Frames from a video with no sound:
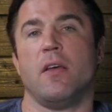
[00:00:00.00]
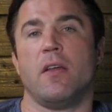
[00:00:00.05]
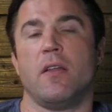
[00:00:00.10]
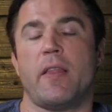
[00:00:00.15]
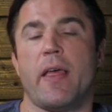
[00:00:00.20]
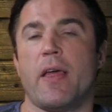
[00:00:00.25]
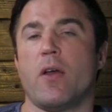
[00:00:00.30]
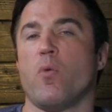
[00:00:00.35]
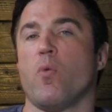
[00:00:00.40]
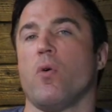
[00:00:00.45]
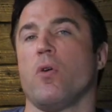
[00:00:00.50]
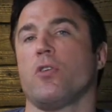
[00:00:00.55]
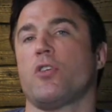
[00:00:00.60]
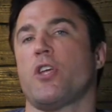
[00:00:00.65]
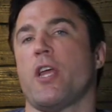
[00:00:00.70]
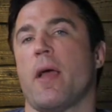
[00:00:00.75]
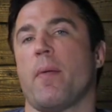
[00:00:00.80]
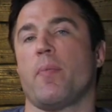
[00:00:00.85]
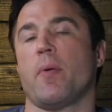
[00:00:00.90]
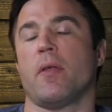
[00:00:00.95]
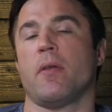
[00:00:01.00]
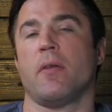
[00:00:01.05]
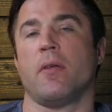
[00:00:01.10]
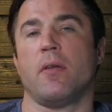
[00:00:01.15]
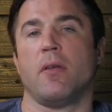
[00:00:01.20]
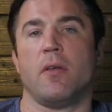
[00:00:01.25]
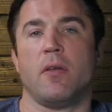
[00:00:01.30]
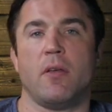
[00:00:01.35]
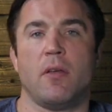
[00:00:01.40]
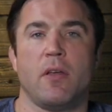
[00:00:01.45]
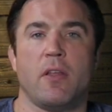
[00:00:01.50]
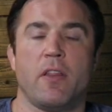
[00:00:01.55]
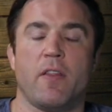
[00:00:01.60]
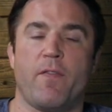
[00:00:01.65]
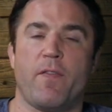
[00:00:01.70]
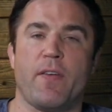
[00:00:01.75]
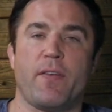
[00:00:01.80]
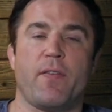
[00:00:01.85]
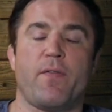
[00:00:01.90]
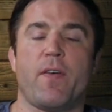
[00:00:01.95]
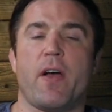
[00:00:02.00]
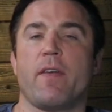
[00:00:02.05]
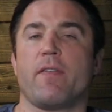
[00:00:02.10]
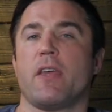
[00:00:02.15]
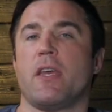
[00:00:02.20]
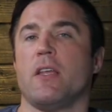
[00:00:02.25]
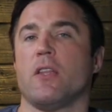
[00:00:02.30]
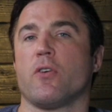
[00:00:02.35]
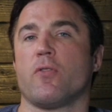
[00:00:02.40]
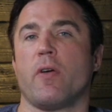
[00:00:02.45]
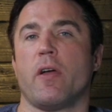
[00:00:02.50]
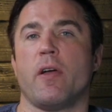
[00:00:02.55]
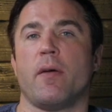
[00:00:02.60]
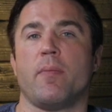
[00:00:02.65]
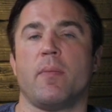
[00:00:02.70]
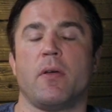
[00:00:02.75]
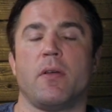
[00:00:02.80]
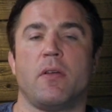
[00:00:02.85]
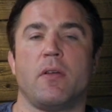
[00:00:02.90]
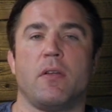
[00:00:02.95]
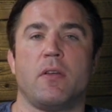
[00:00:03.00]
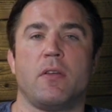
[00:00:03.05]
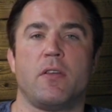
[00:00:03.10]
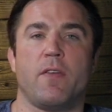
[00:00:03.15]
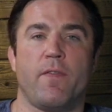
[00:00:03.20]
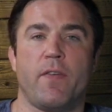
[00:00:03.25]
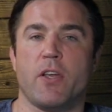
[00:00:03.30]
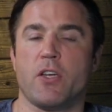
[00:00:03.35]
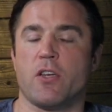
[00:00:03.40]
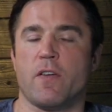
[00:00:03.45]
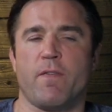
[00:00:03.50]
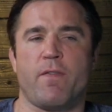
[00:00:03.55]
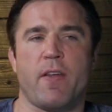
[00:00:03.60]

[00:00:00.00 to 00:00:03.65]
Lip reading: They had a world champion in the 55 kilogram division.